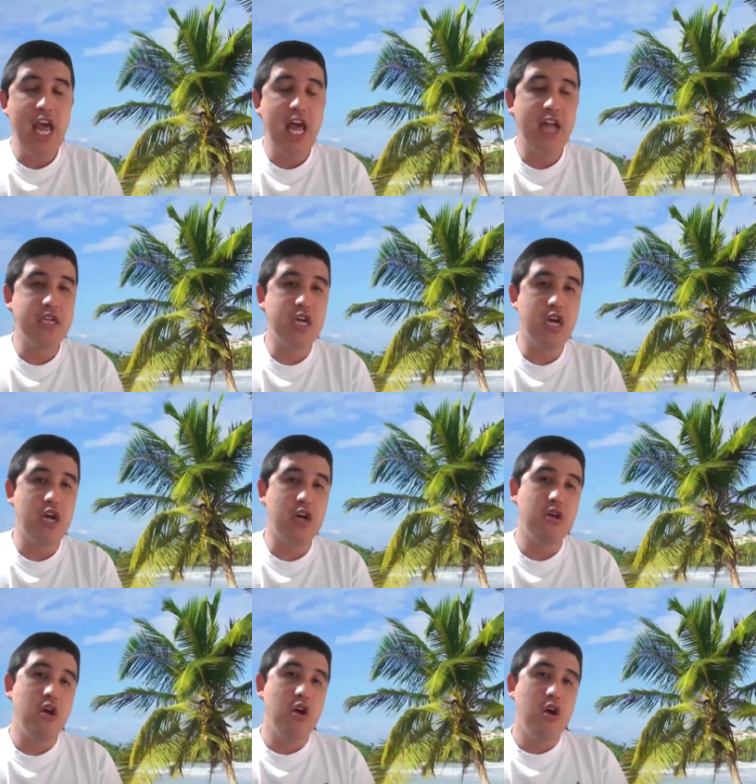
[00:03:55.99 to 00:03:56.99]
And
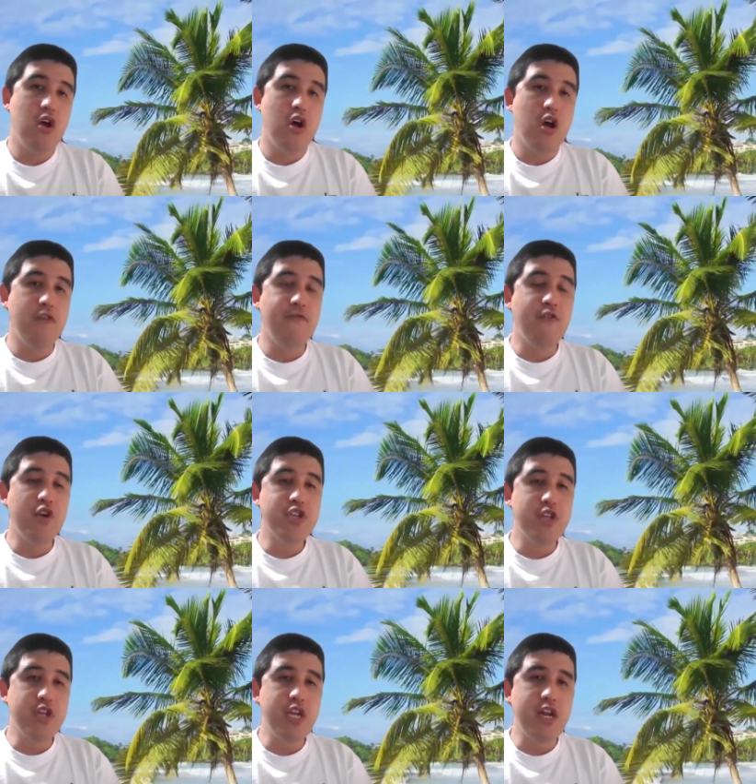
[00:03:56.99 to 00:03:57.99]

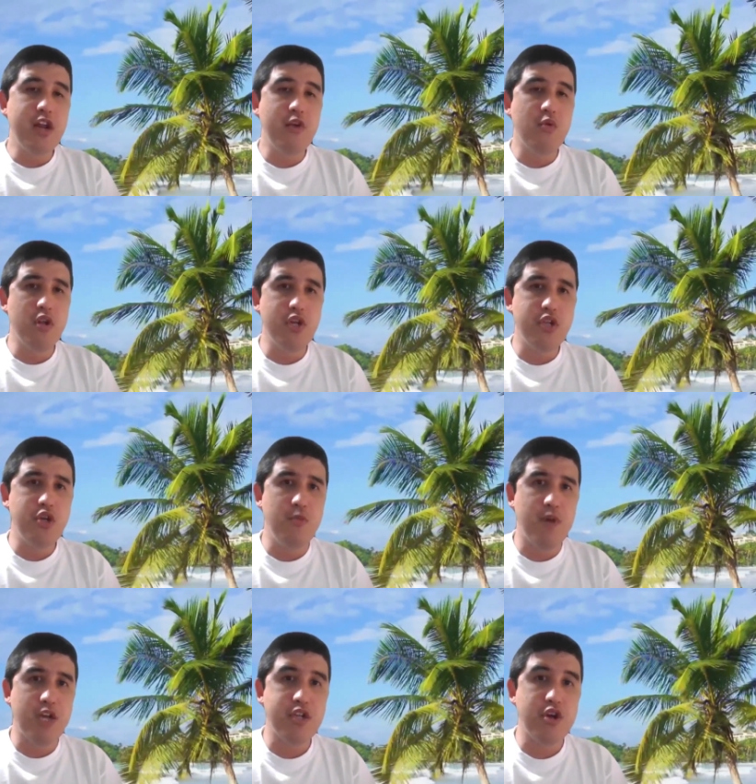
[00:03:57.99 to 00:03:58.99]
unfortunately, he didn't really
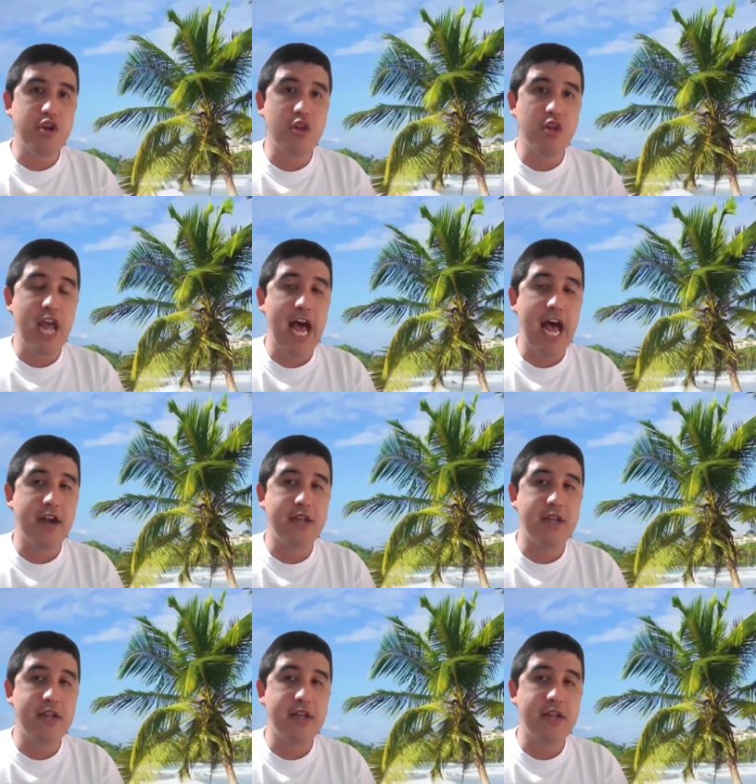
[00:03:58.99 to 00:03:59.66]
do much. He only